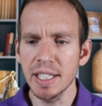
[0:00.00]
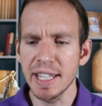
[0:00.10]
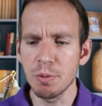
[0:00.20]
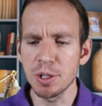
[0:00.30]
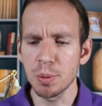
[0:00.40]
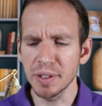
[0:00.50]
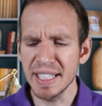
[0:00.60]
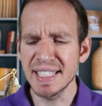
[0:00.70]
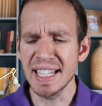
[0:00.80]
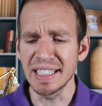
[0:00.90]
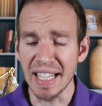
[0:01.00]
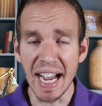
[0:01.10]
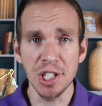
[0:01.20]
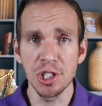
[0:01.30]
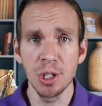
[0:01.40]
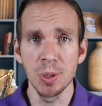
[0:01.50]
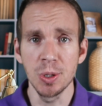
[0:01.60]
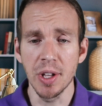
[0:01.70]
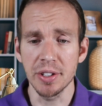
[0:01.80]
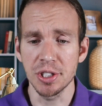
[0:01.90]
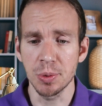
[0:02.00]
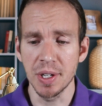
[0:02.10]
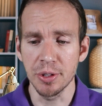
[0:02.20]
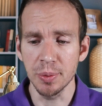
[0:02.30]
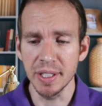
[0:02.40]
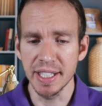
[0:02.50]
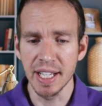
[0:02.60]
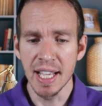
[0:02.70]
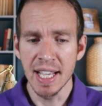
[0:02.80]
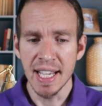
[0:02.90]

that was released last year in 2023.